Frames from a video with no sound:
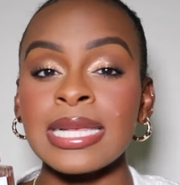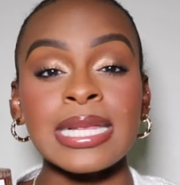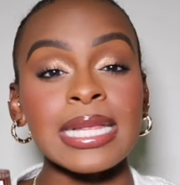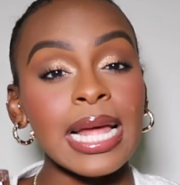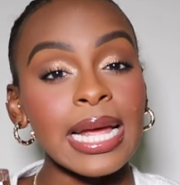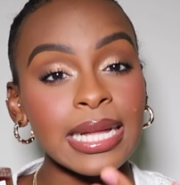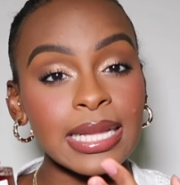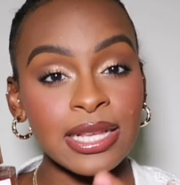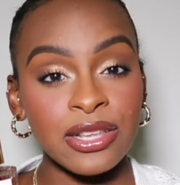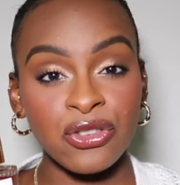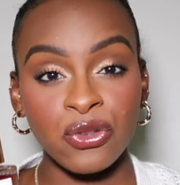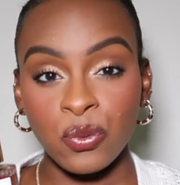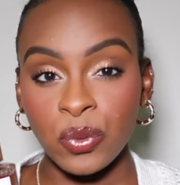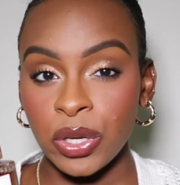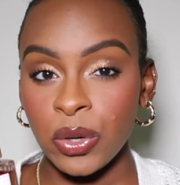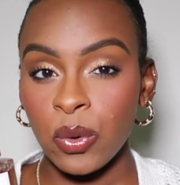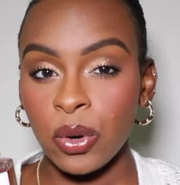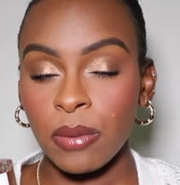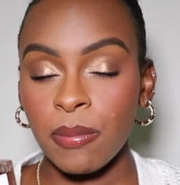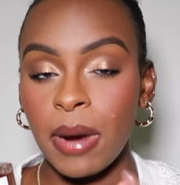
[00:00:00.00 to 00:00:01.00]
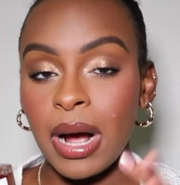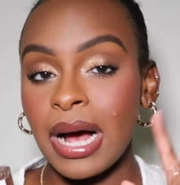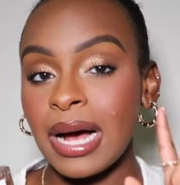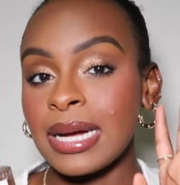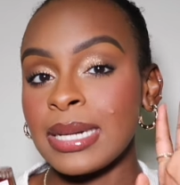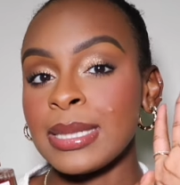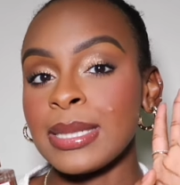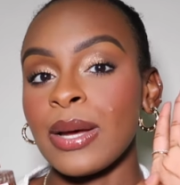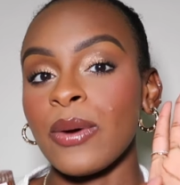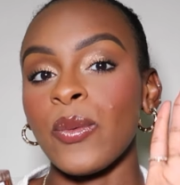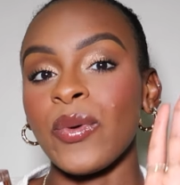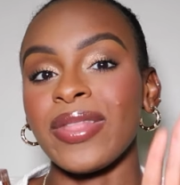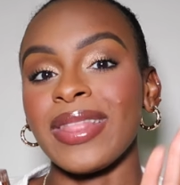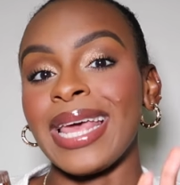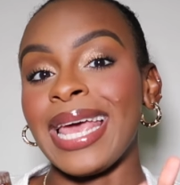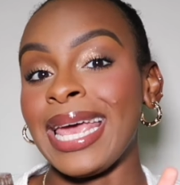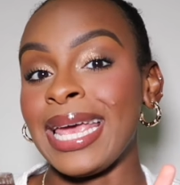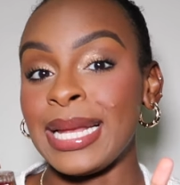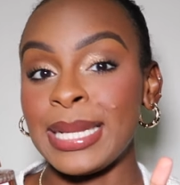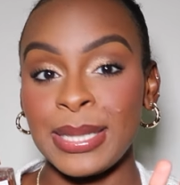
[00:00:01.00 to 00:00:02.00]
slightly sweet gourmand with a
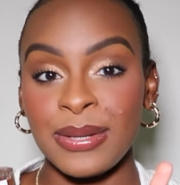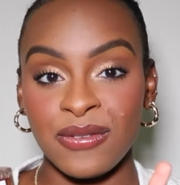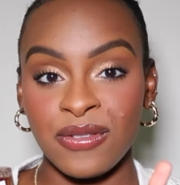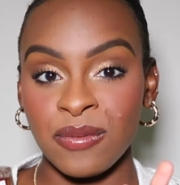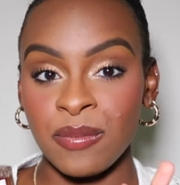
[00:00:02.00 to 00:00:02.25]
hint of